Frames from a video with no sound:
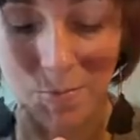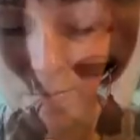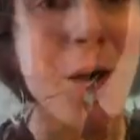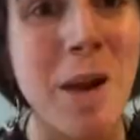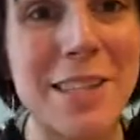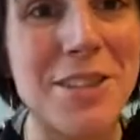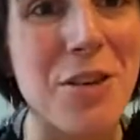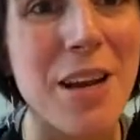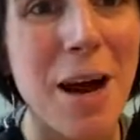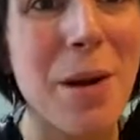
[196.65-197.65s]
Okay,
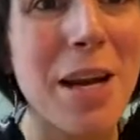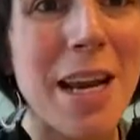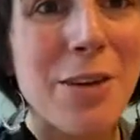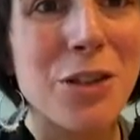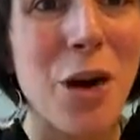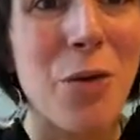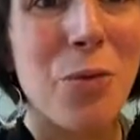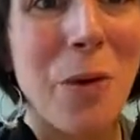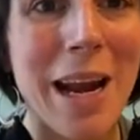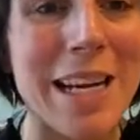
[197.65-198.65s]
so now my nails are
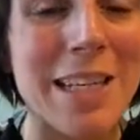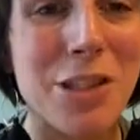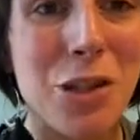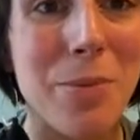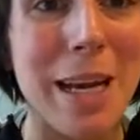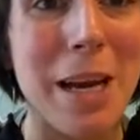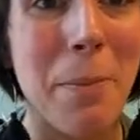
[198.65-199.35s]
ready to be